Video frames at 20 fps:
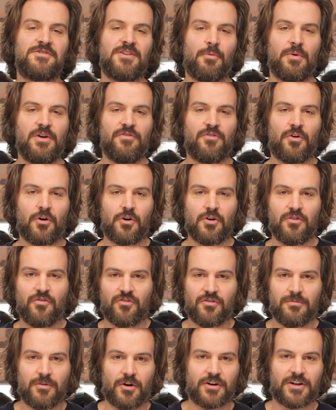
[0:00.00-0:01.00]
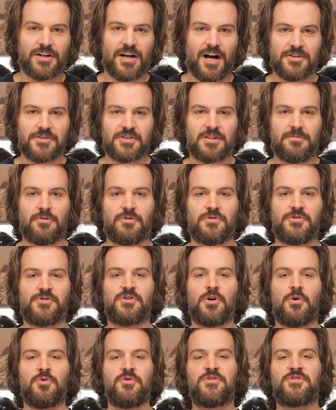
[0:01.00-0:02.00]
that we've heard from our customers.
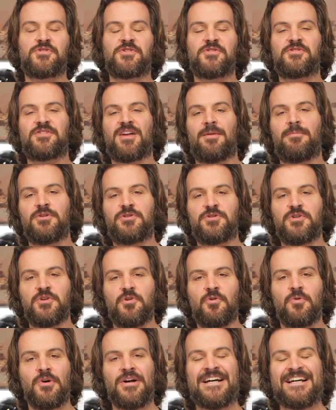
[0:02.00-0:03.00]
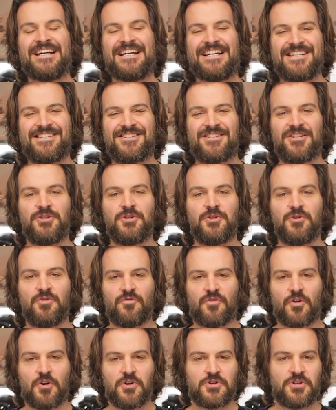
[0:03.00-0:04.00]
So the Sistema II is the
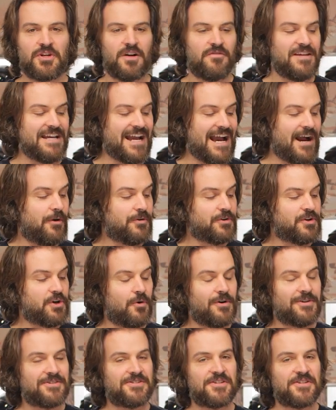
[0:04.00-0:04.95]
new version of the outgoing